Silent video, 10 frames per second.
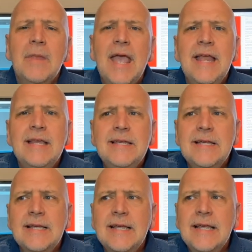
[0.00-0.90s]
And
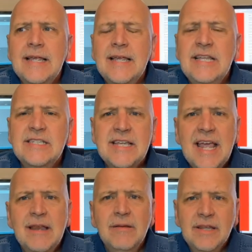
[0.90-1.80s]
he's
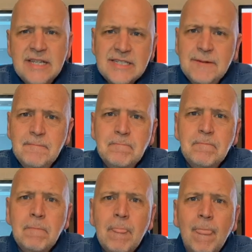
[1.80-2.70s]
saying, listen,
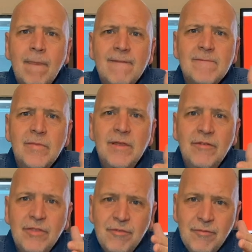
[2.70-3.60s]

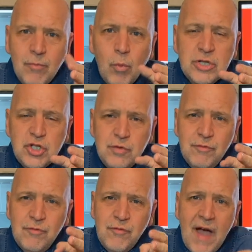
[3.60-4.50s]
the what you
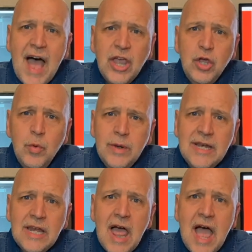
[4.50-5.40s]
value
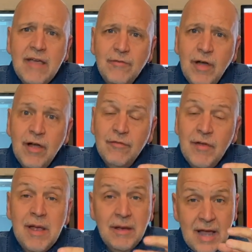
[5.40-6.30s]
in life of,
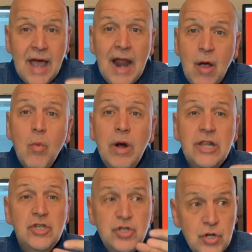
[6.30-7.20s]
God, I want to
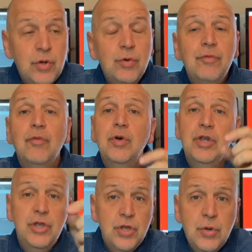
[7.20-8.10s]
do for
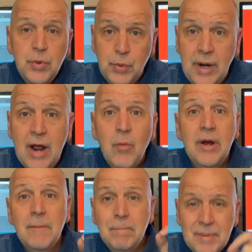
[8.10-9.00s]
you, and I want
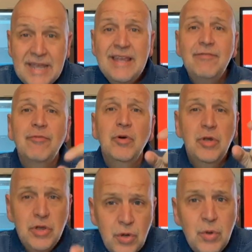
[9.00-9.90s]
to be for
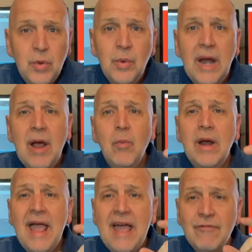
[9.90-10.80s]
you, and I want
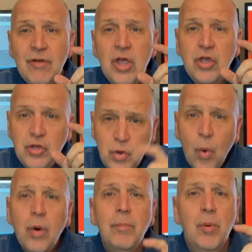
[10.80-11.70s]
to have
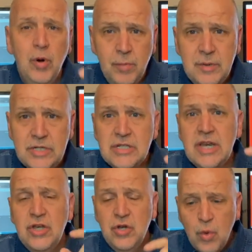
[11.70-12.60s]
your purpose
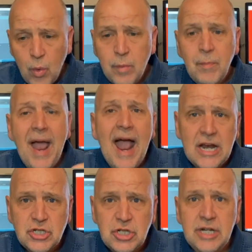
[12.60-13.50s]
and your
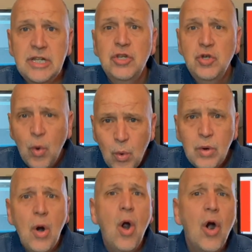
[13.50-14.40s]
passion and your
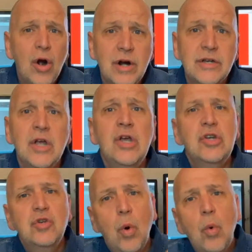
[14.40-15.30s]
heart
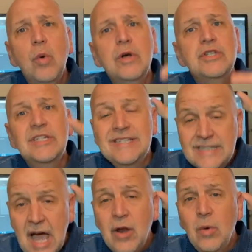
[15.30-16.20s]
towards
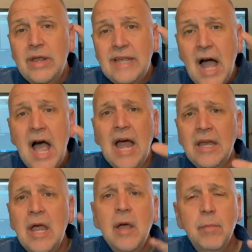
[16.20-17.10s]
not only
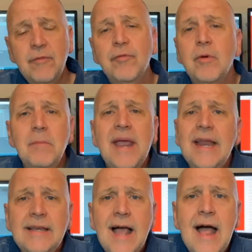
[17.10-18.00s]
God, but for
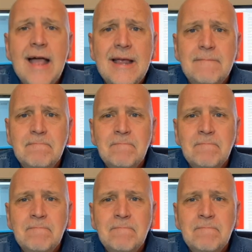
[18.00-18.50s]
mankind.